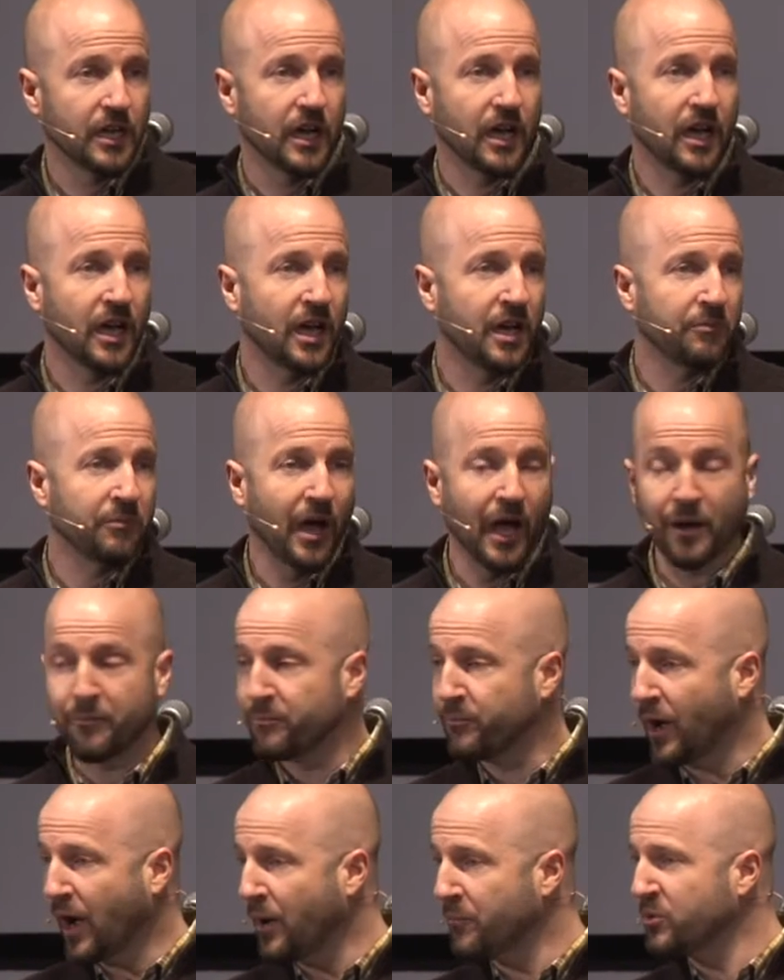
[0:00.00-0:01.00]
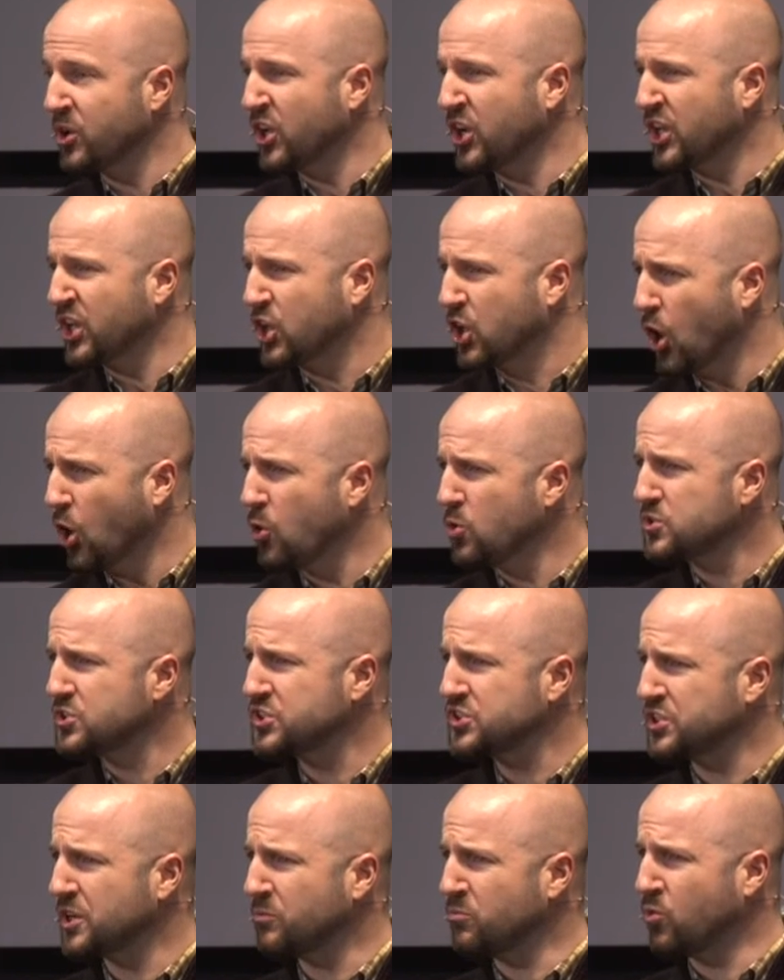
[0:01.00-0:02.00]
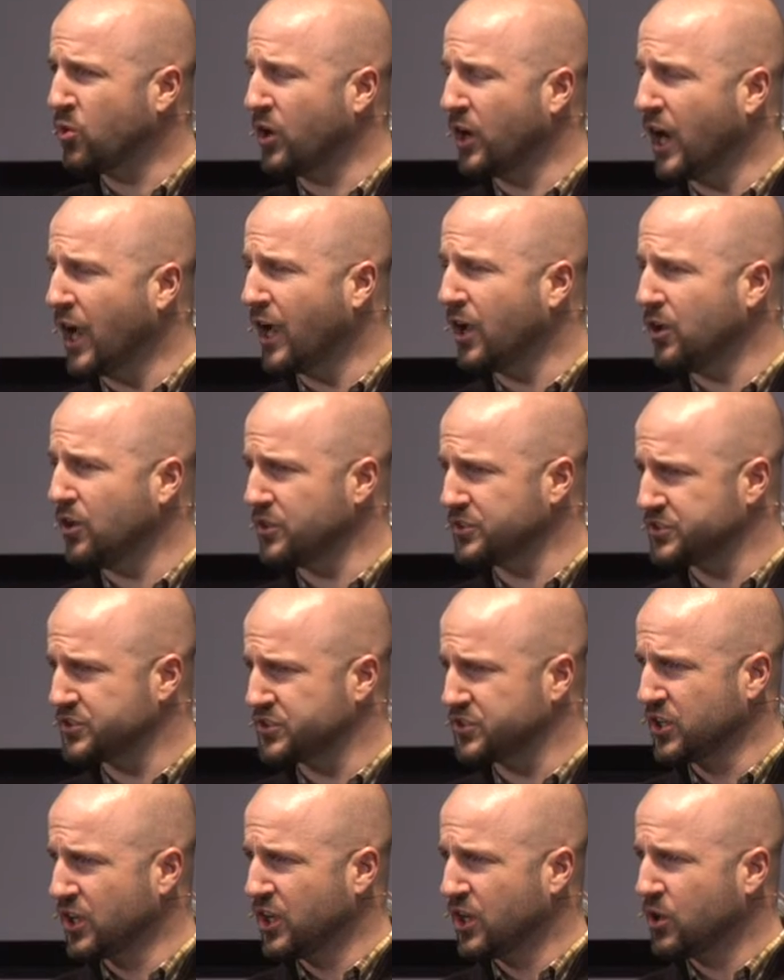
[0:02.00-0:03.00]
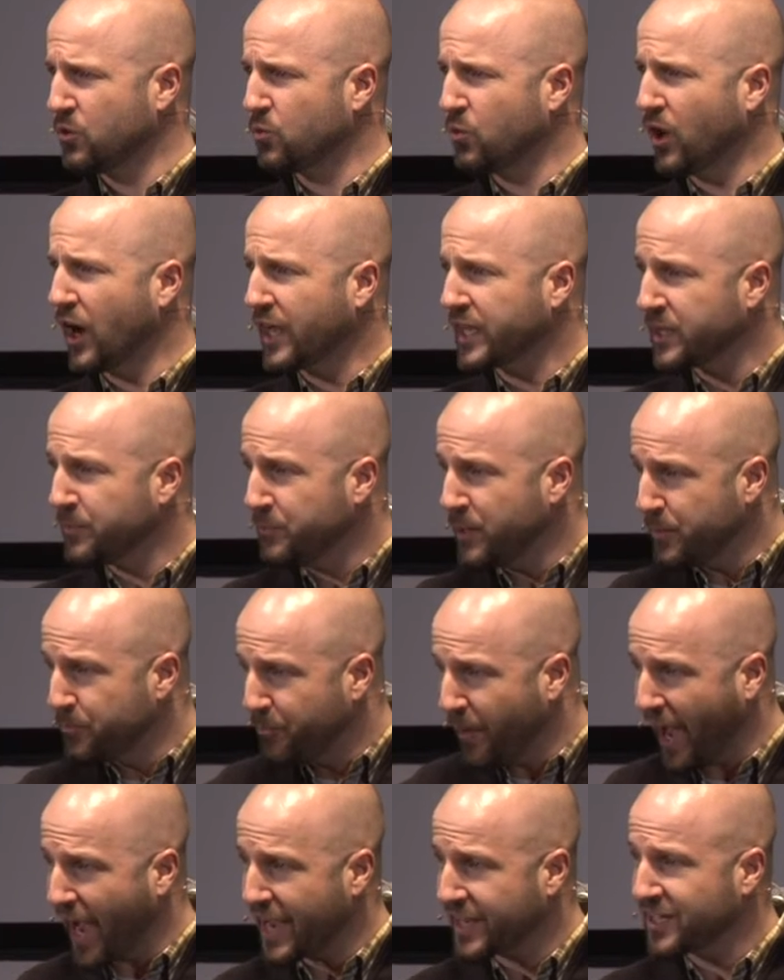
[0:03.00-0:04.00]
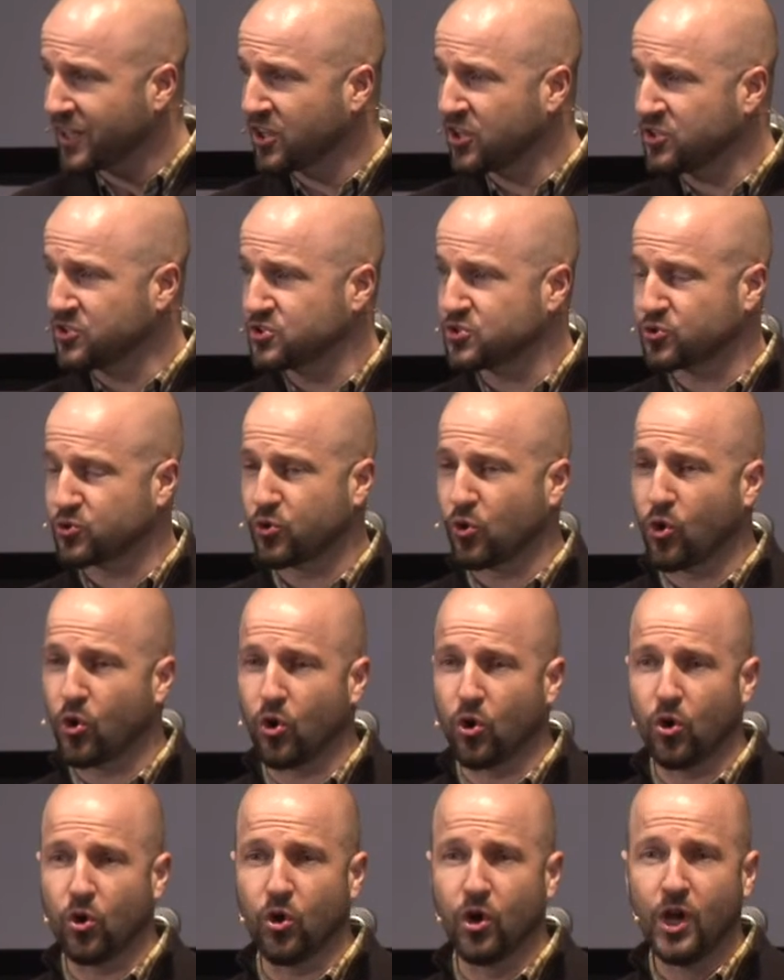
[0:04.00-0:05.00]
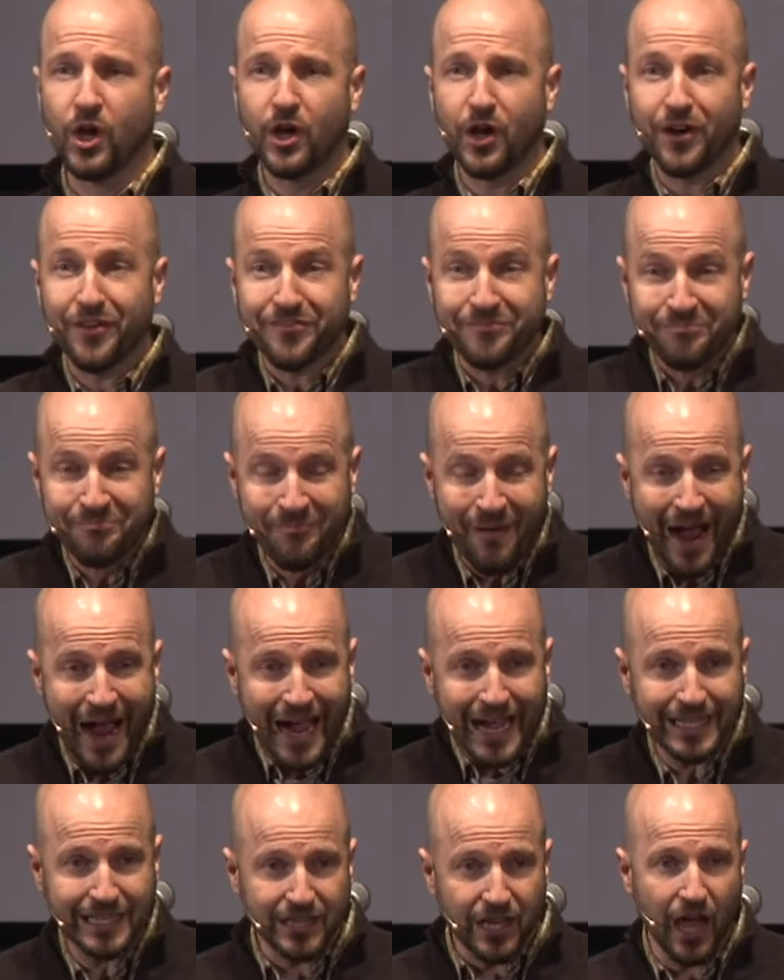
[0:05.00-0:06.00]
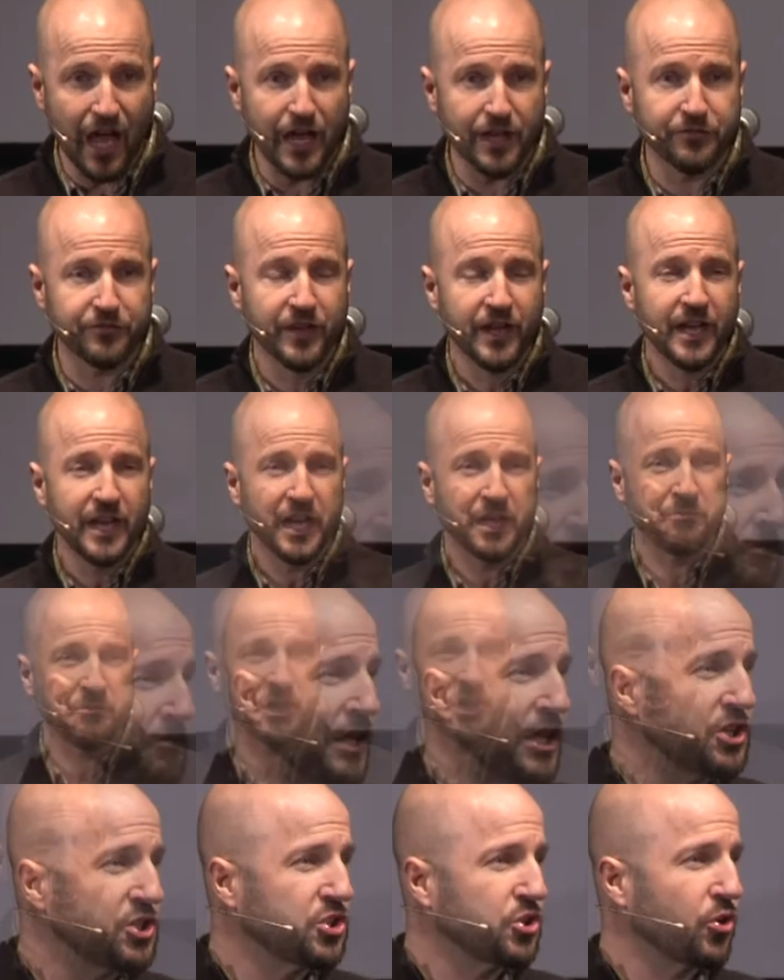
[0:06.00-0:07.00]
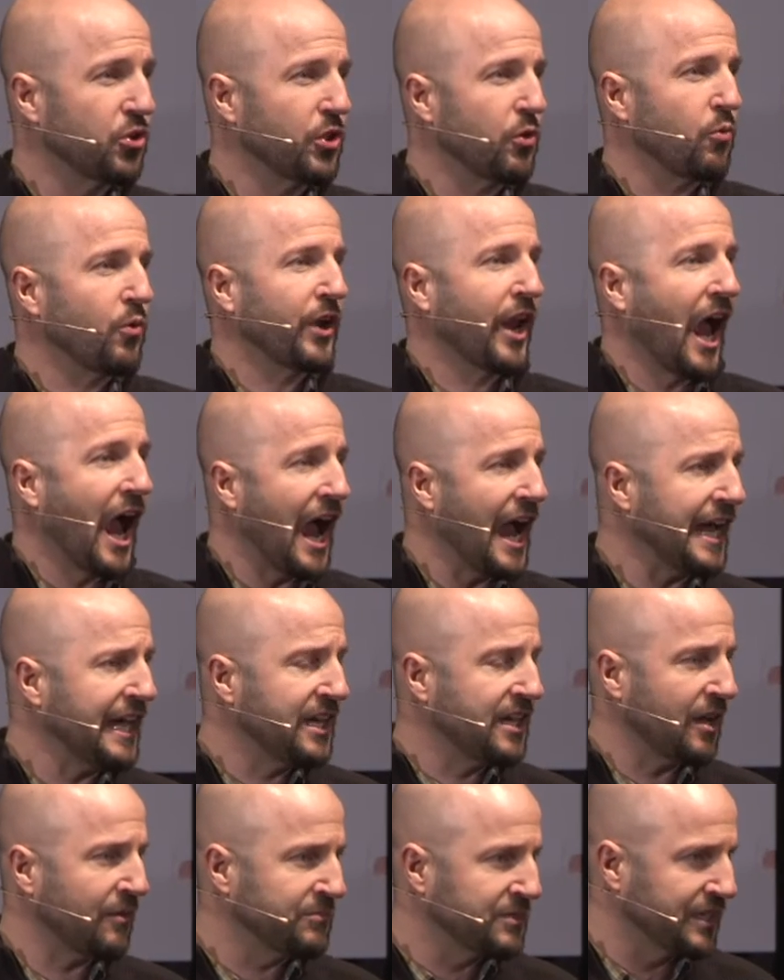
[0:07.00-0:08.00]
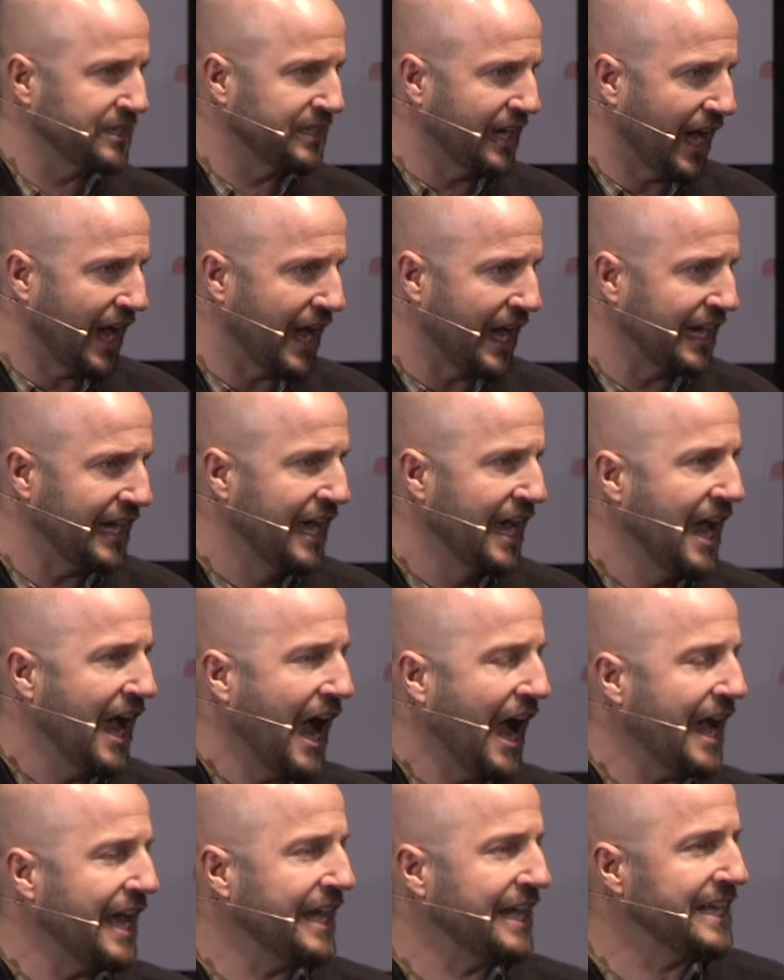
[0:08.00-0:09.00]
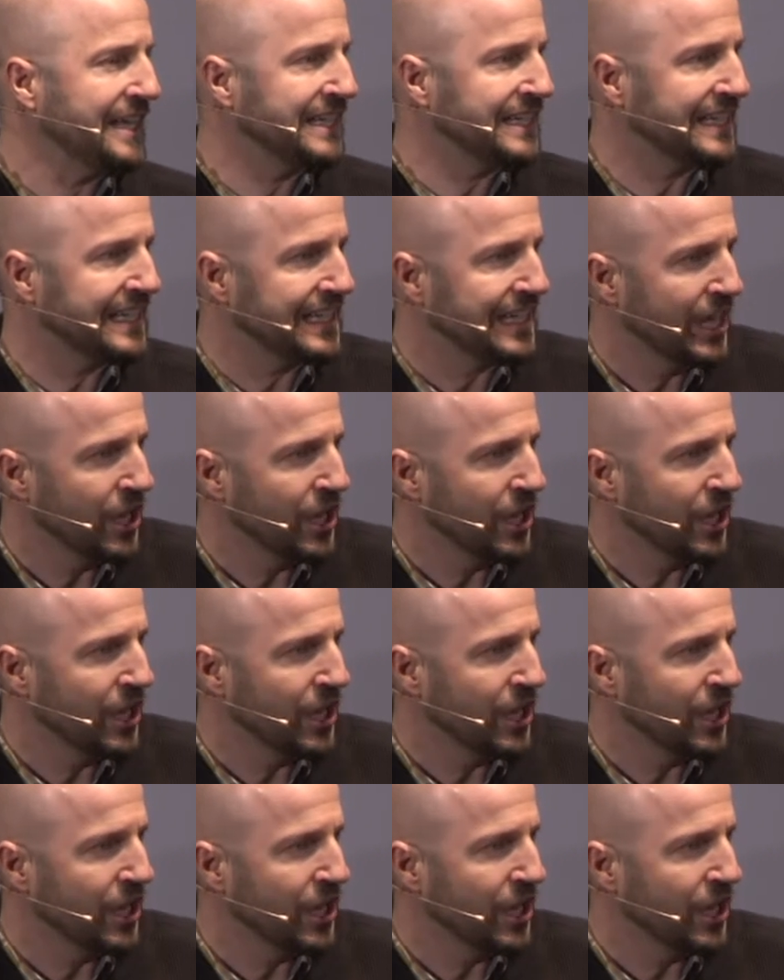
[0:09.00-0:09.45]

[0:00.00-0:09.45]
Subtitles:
I'm going to go somewhere else where I can be back in control of my life and make sure that when I come to die, I didn't